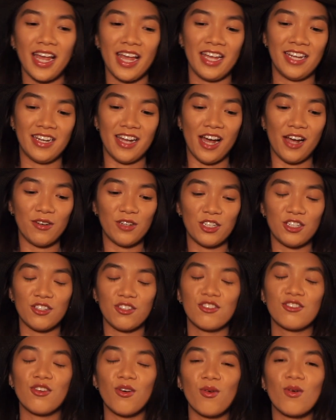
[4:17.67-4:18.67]
and I was
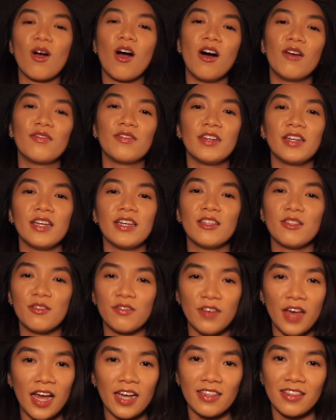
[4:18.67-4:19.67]
just so confident in the
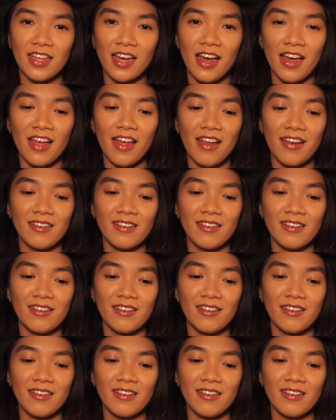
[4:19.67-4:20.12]
fact that